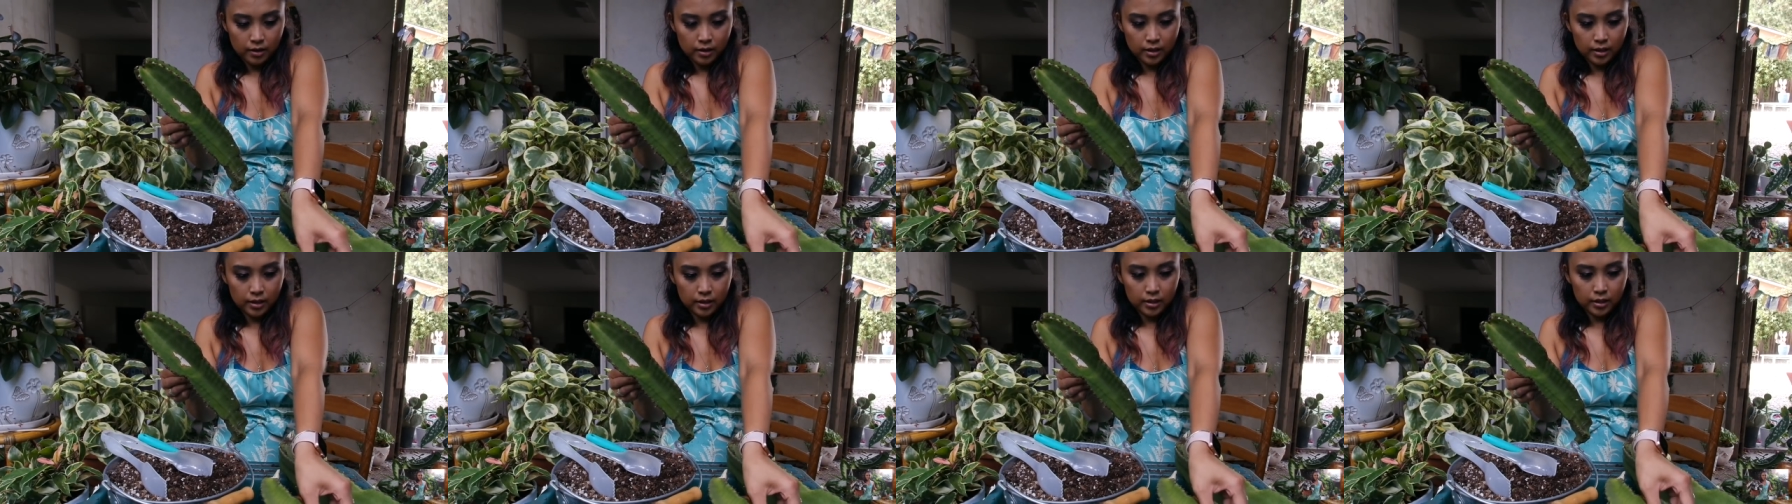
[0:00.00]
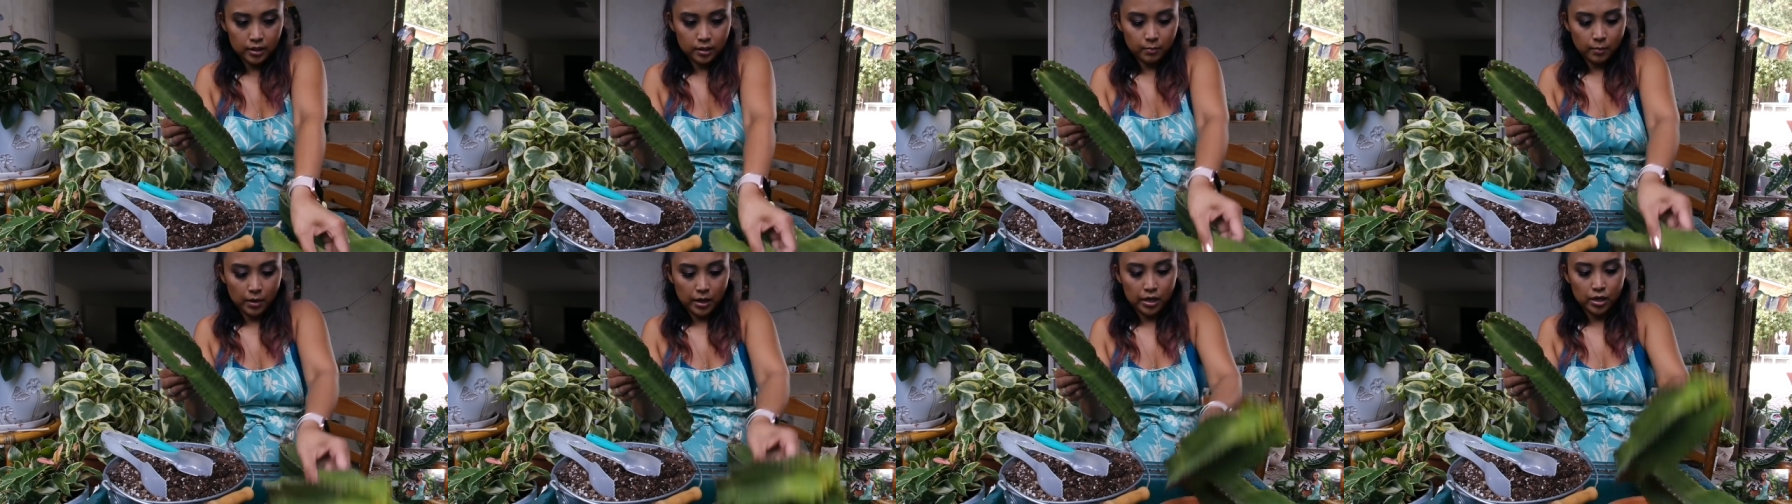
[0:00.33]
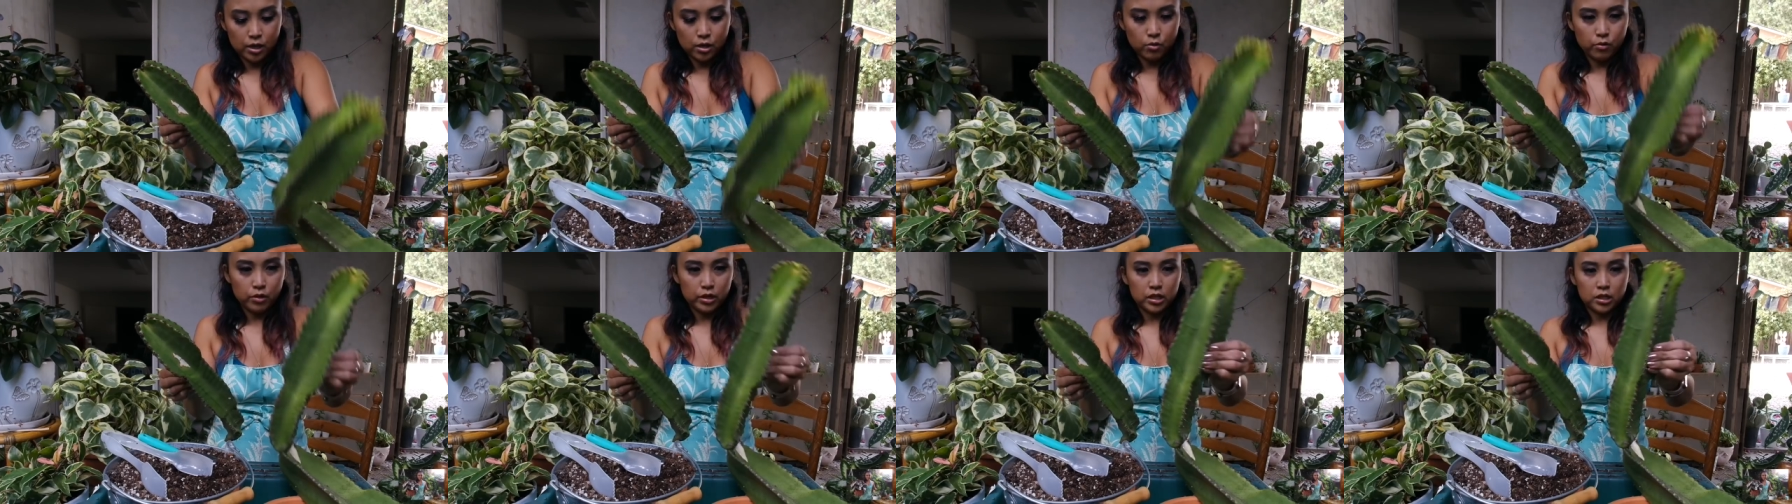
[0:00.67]
this is my
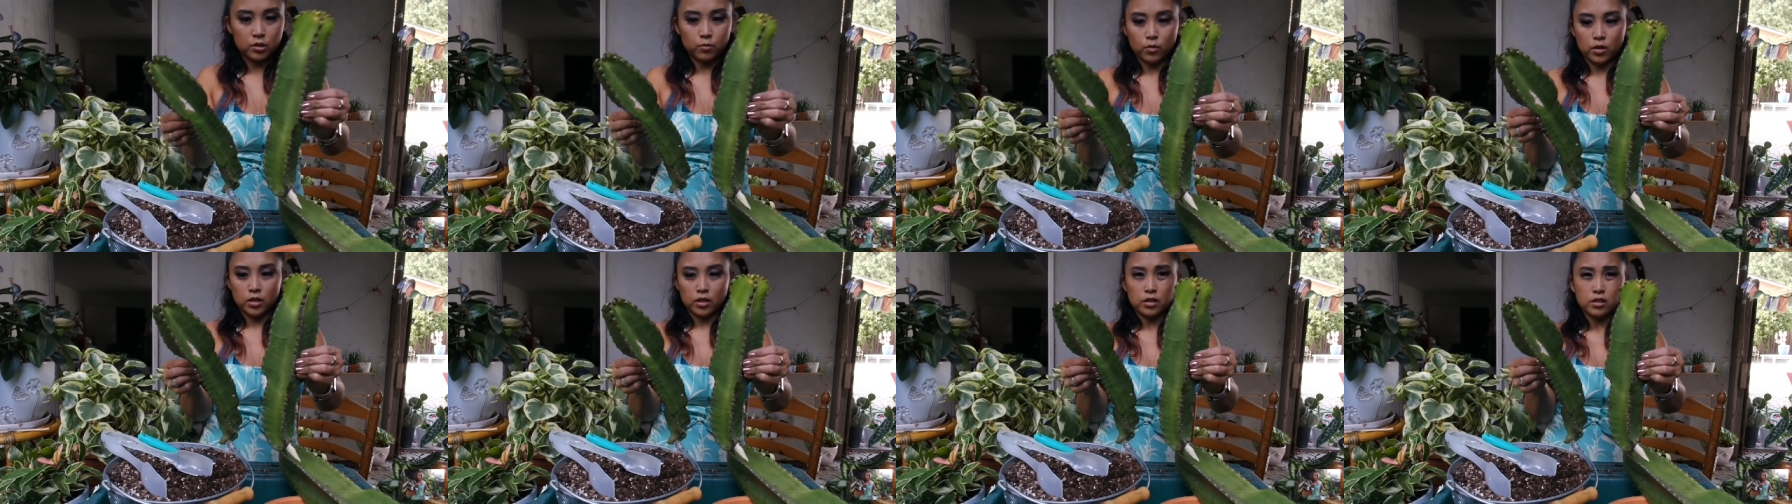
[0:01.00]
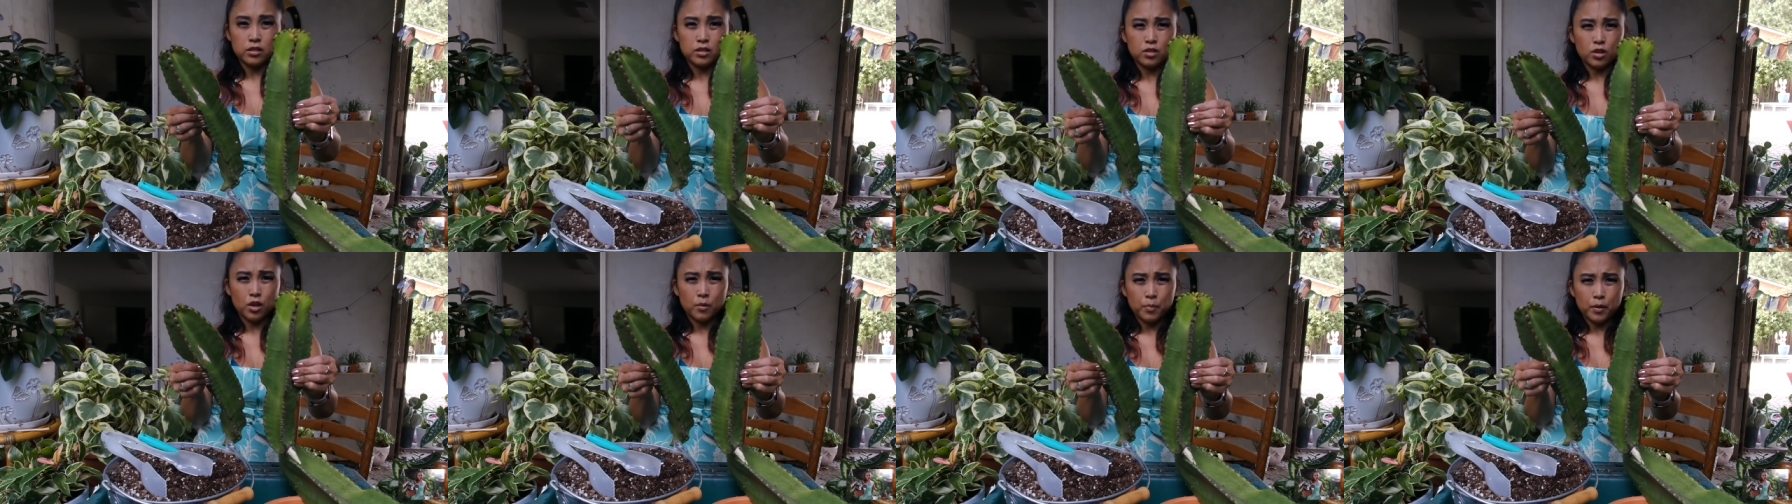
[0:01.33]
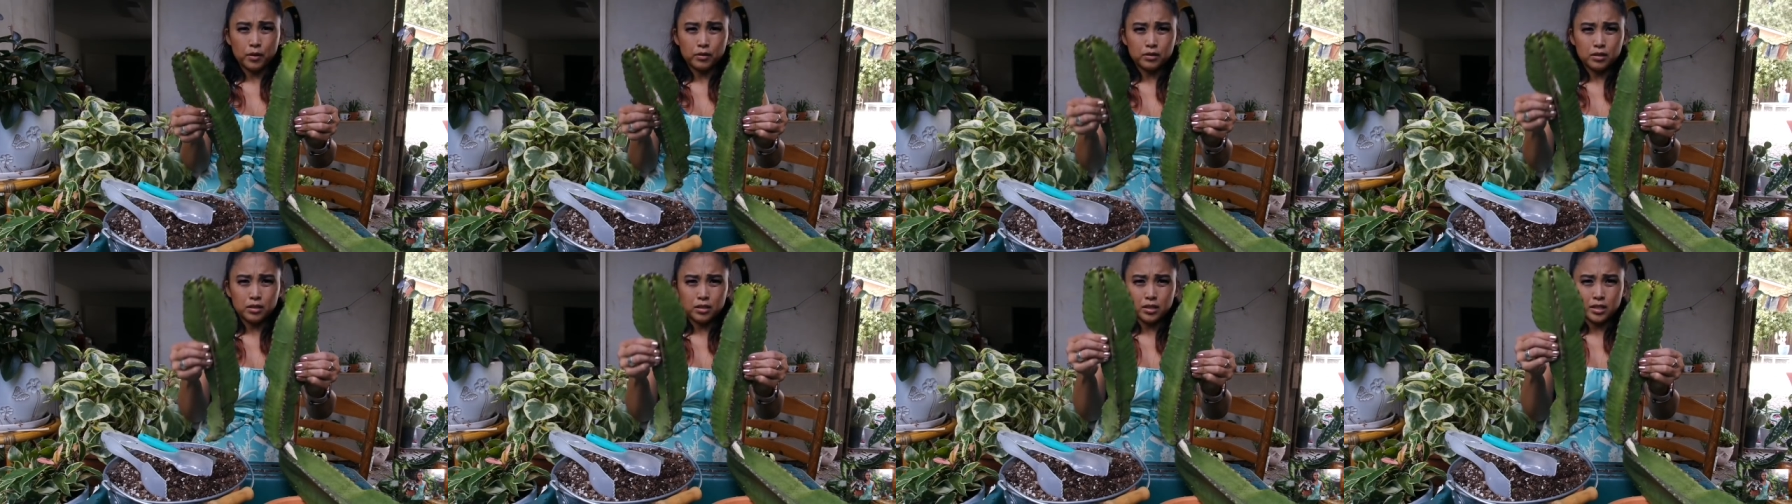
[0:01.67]
newest one. So
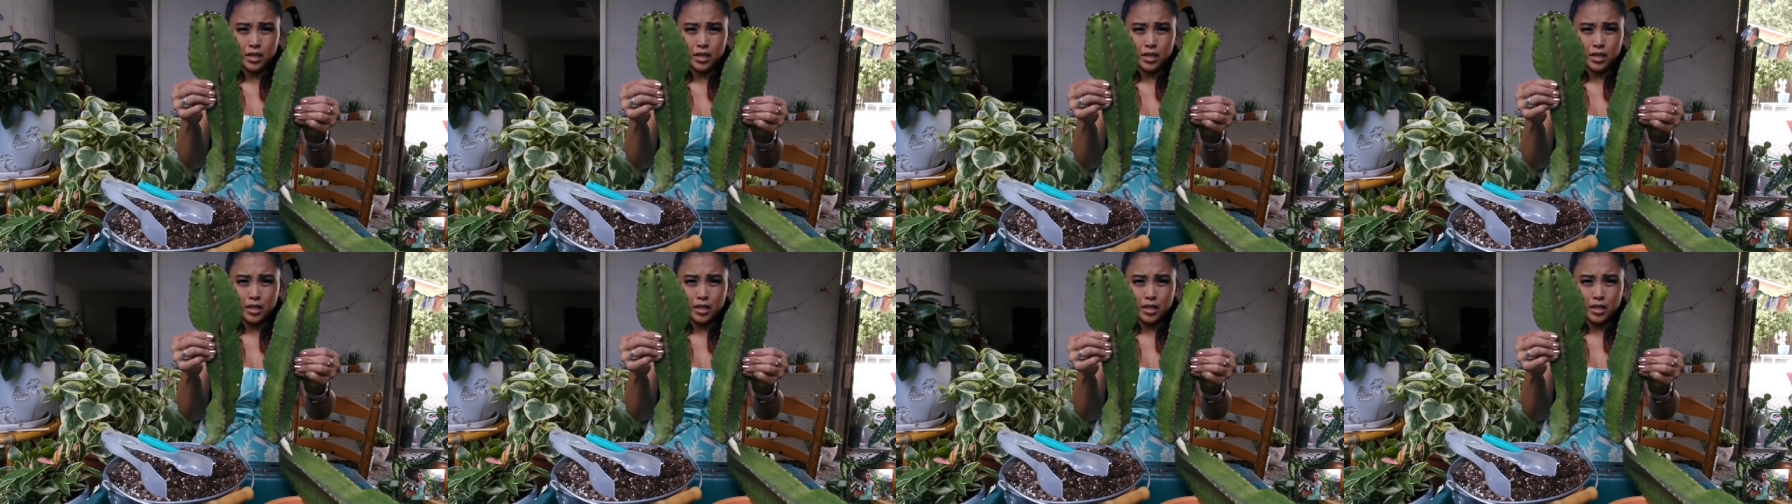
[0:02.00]
about the